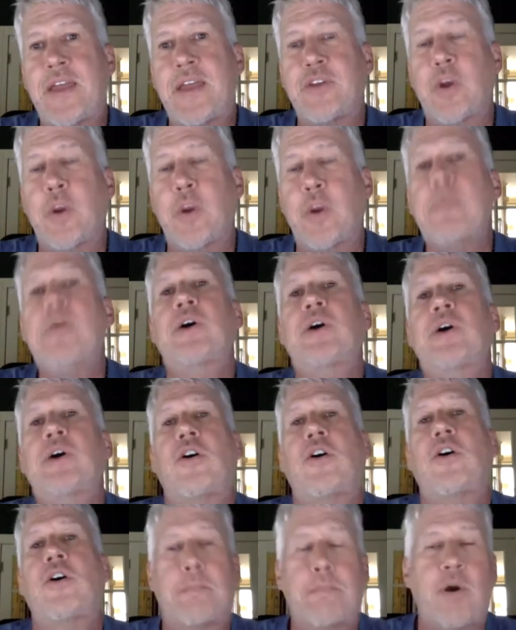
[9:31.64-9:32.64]
and then
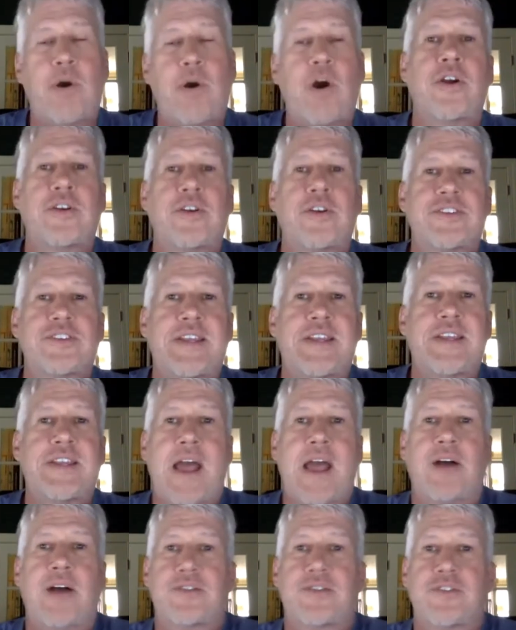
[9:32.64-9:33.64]
mill all the
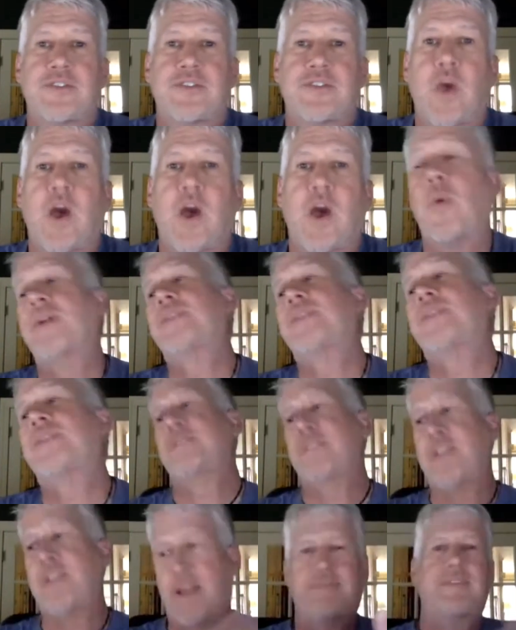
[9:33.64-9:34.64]
parts in-house as well,
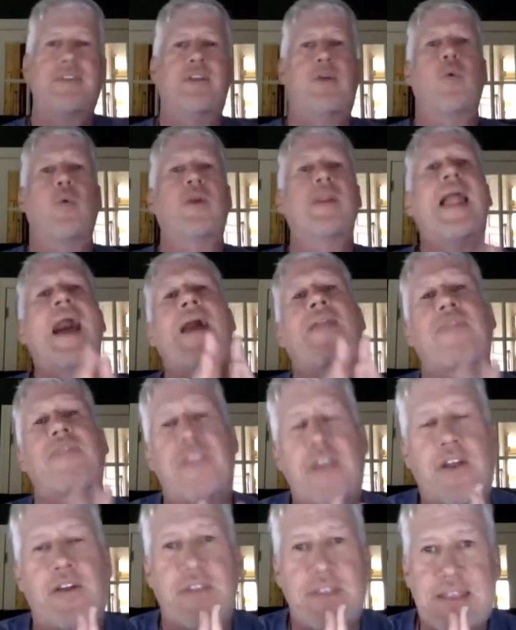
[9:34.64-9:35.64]
which we're
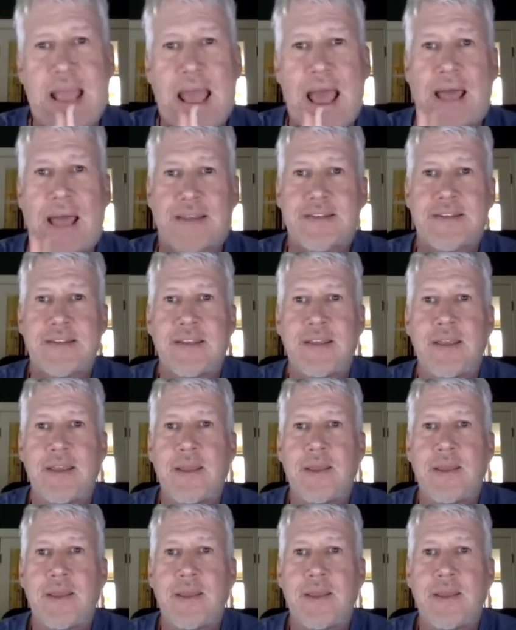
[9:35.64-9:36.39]
not there yet.